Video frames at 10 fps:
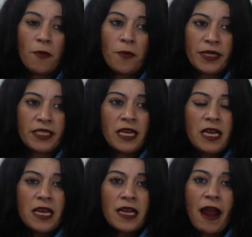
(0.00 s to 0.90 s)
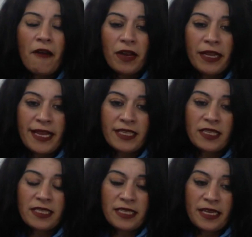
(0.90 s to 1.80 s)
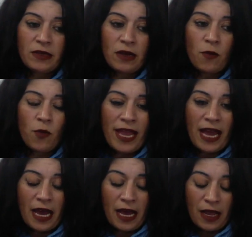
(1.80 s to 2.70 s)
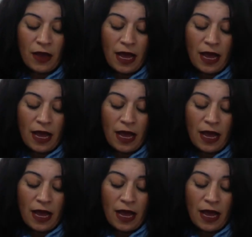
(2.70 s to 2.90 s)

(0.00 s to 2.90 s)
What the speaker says: But currently, as I said, we are